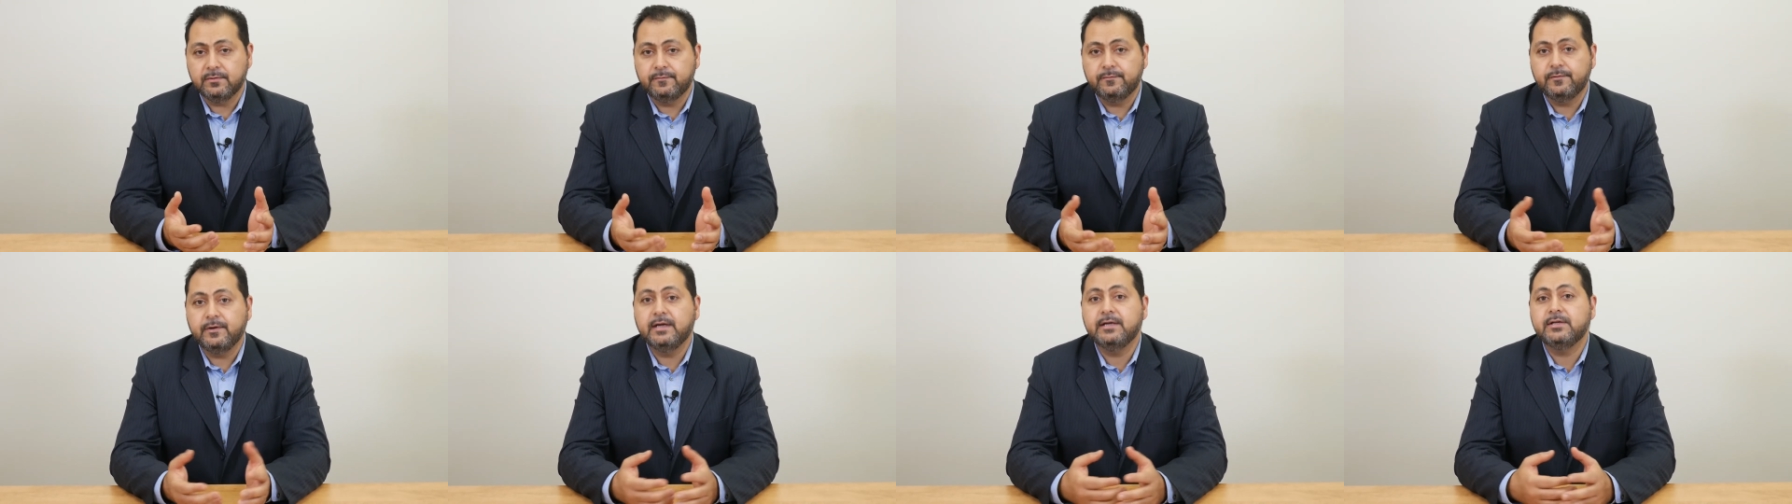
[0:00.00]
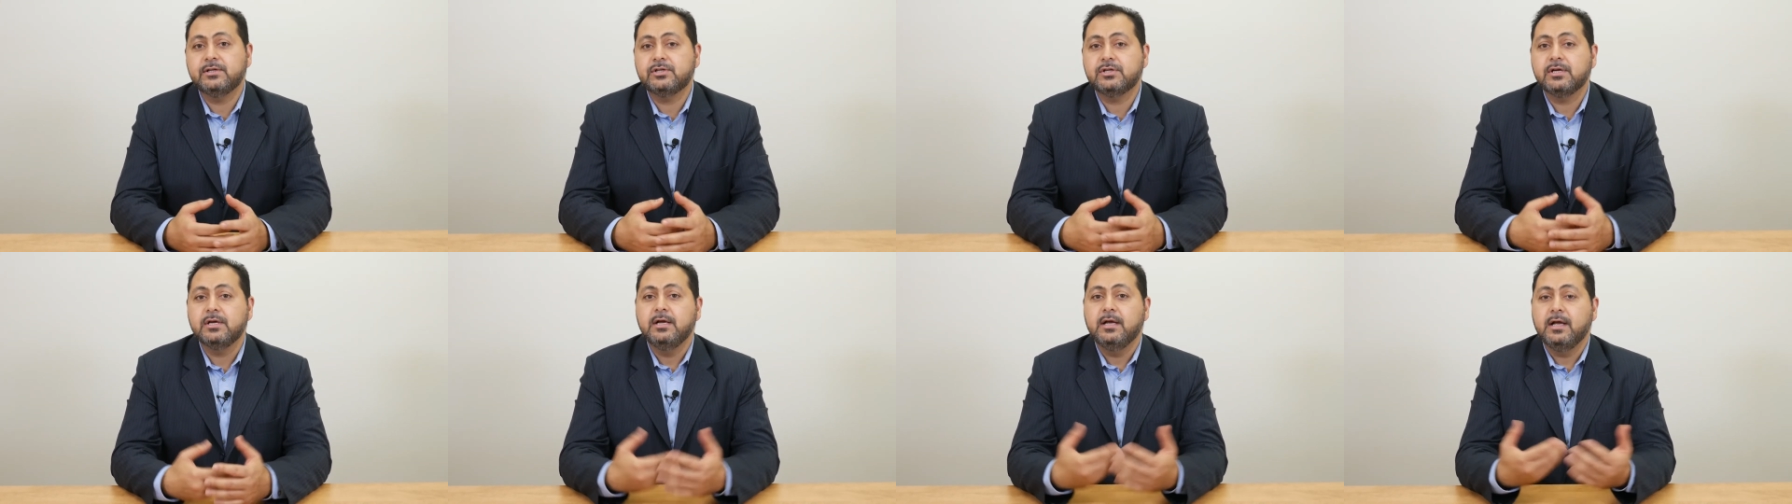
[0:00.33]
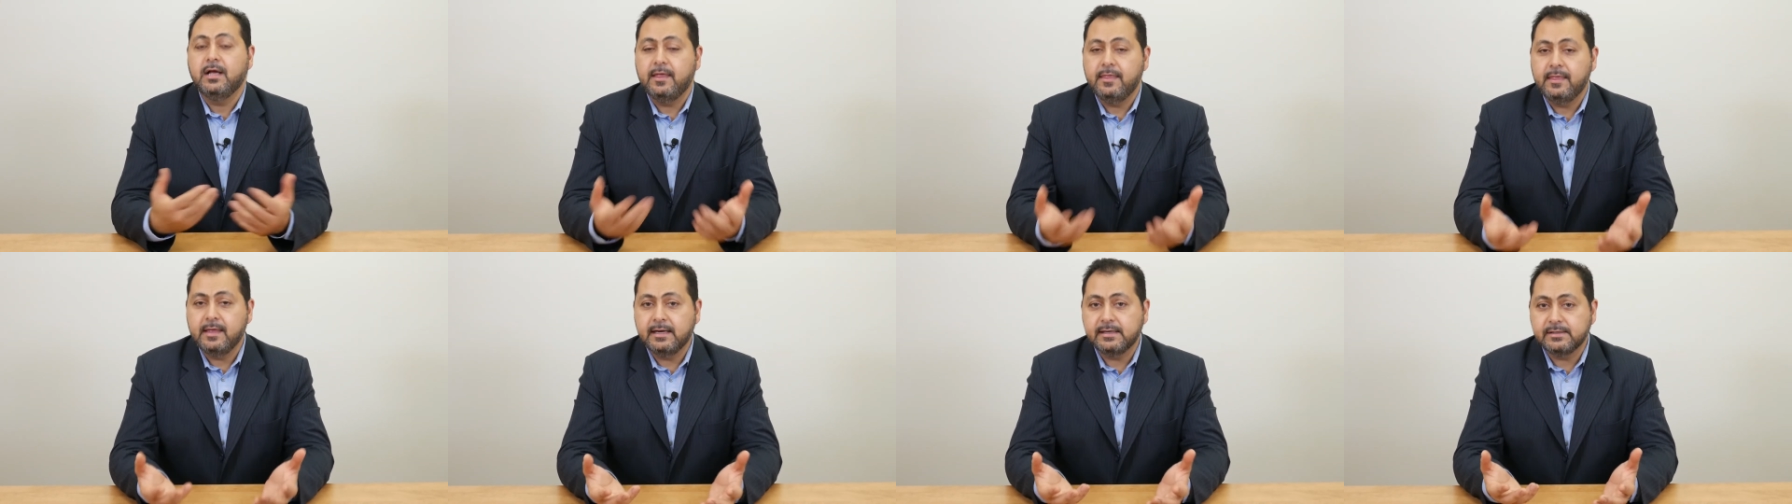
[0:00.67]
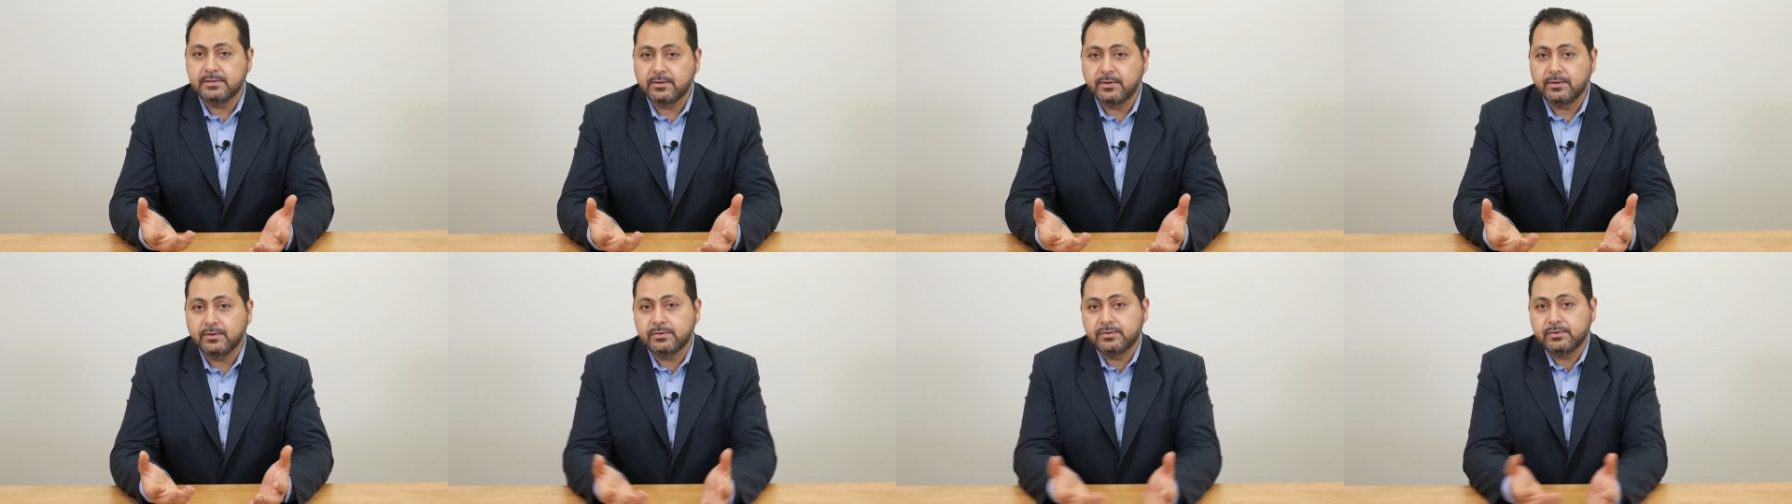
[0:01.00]
French,
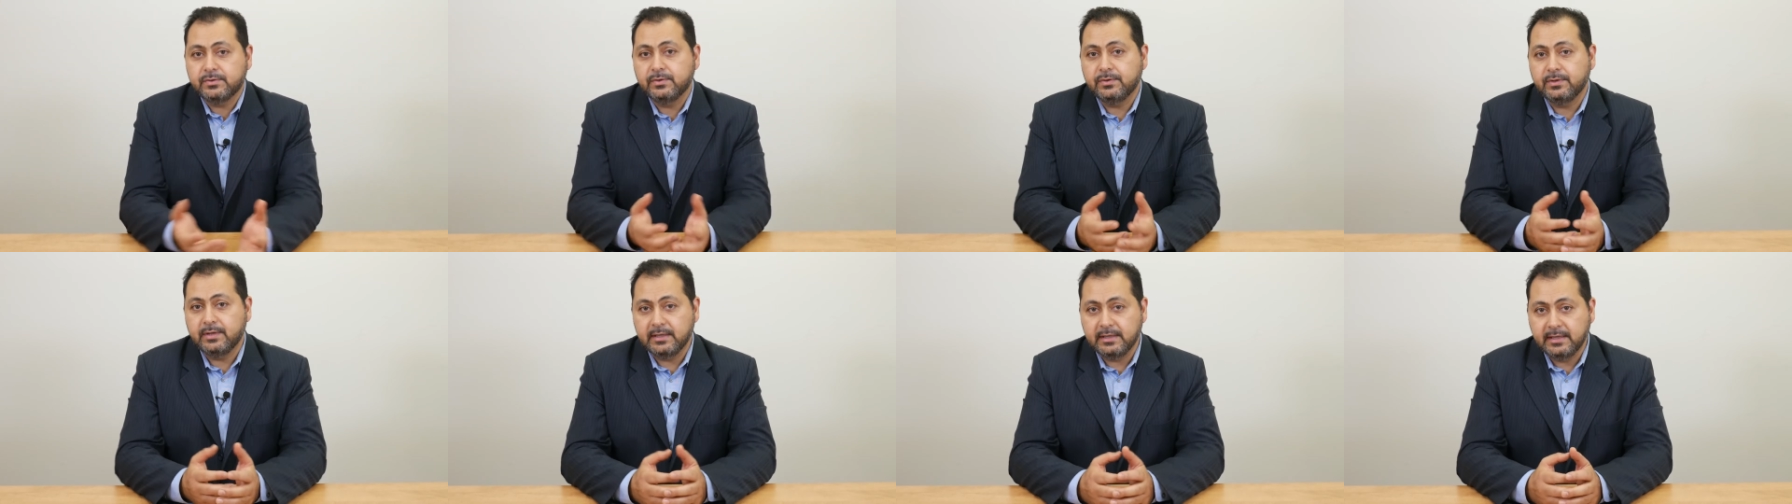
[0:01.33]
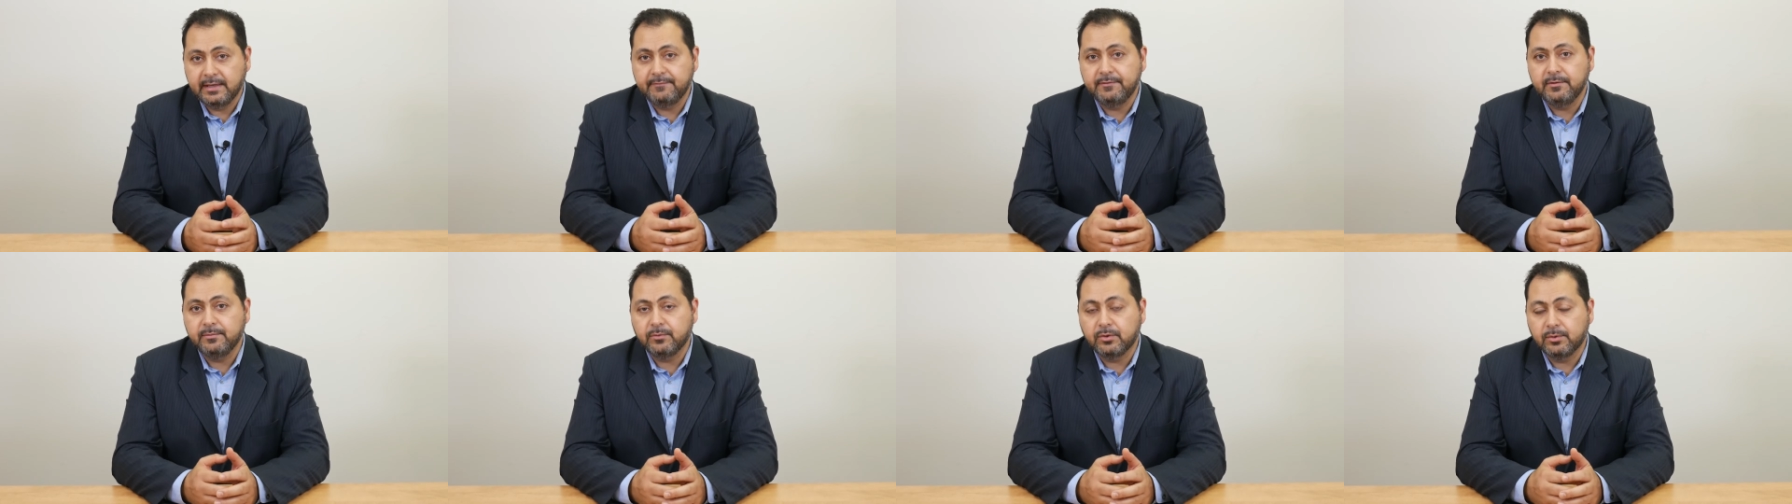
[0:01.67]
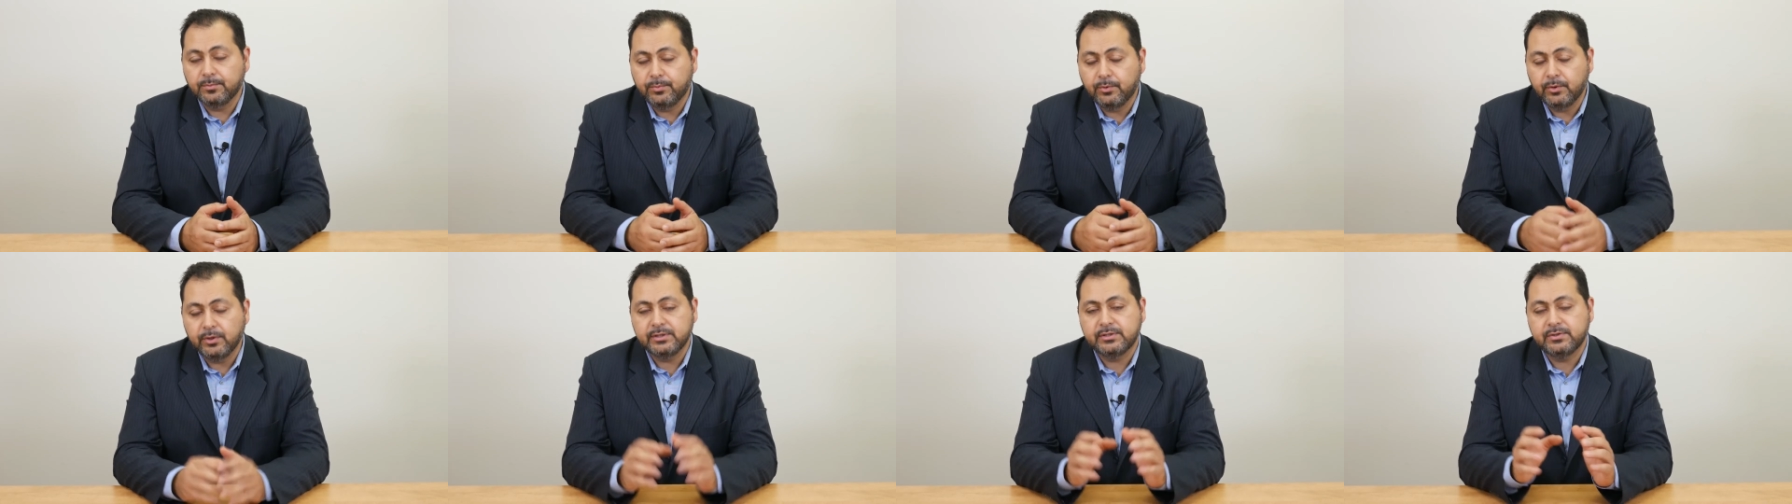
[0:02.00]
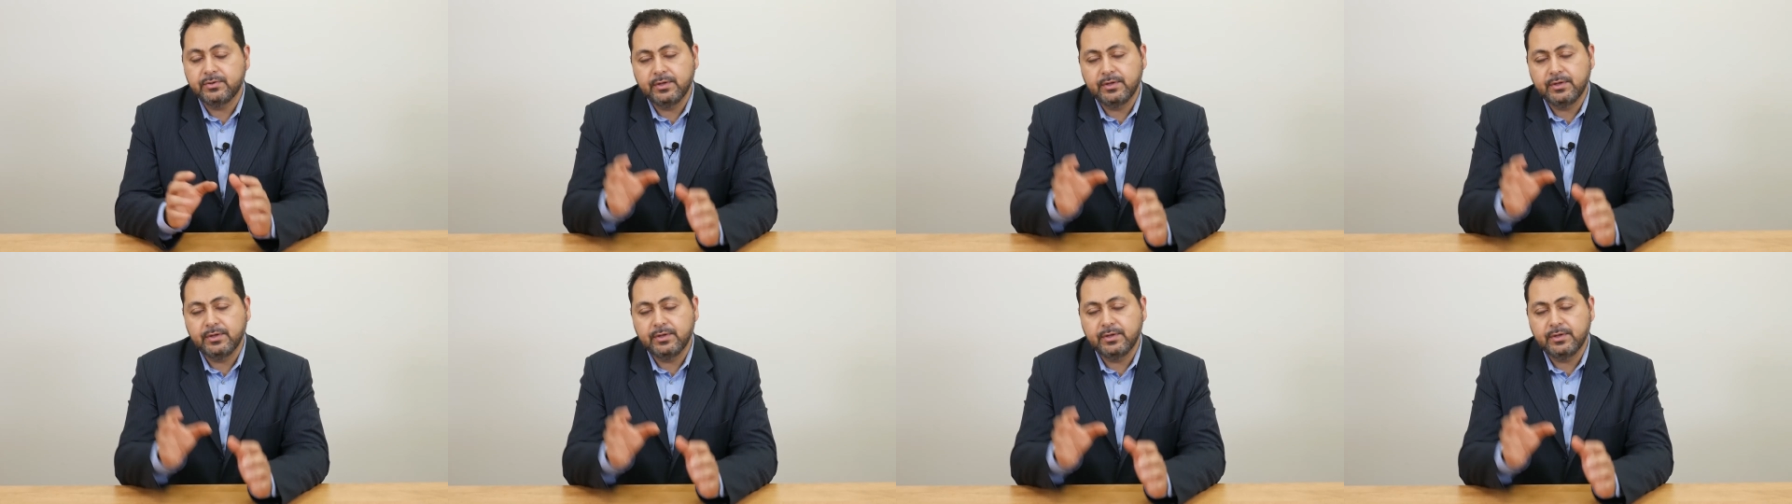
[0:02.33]
that give you more points.